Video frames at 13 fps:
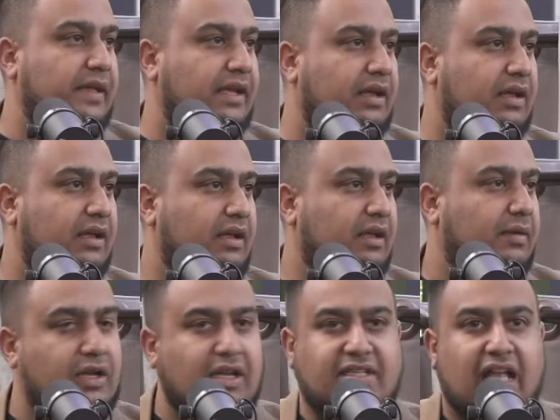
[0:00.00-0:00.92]
Amena?
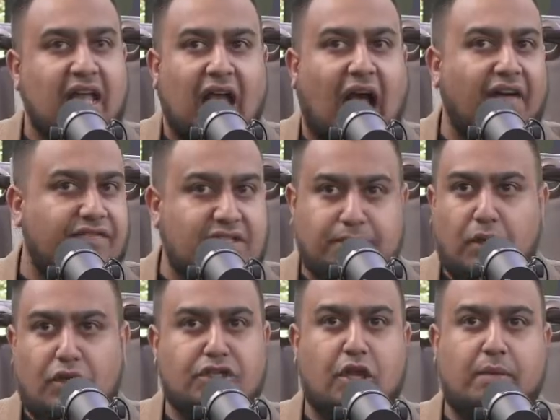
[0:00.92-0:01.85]
Because I've
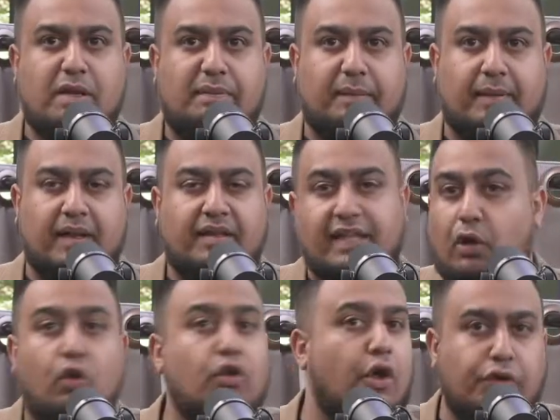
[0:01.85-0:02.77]
spoken to so many people. They
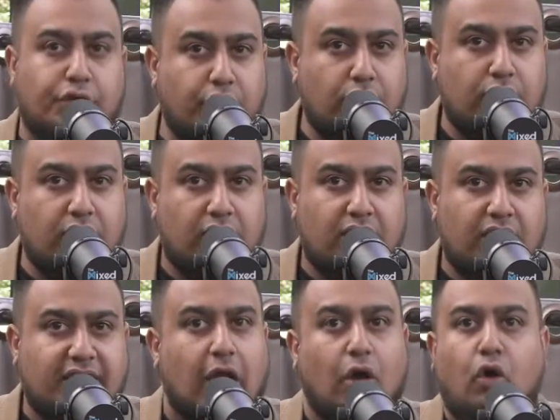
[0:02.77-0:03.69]
all know you.
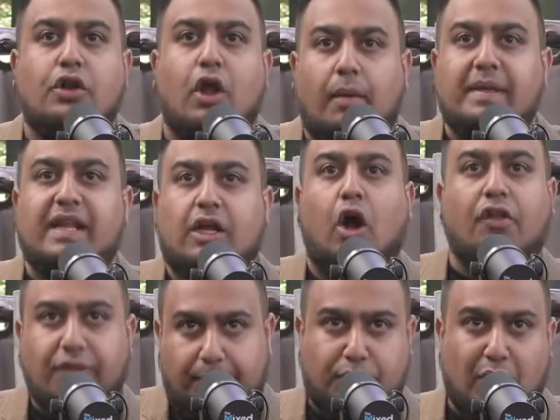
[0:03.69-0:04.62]
They all know Amena
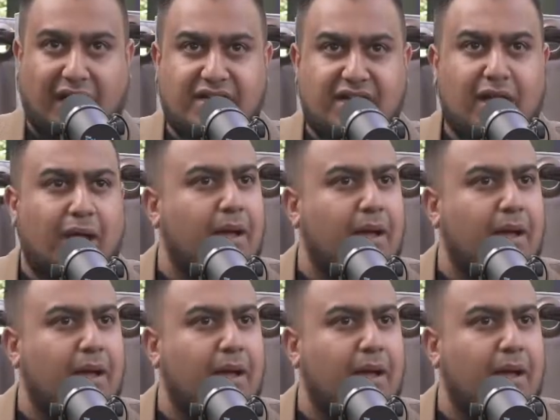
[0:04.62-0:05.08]
Khan, the brand.